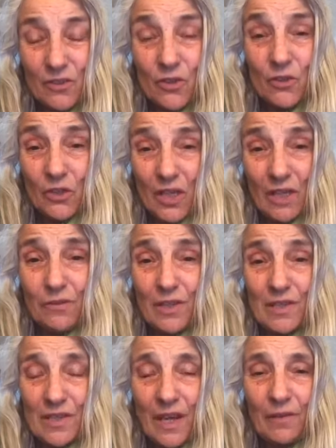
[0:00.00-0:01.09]
Do you give
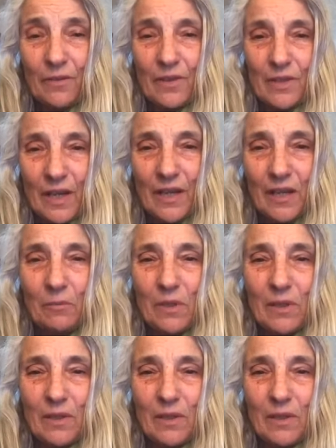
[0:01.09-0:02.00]
yourself the time?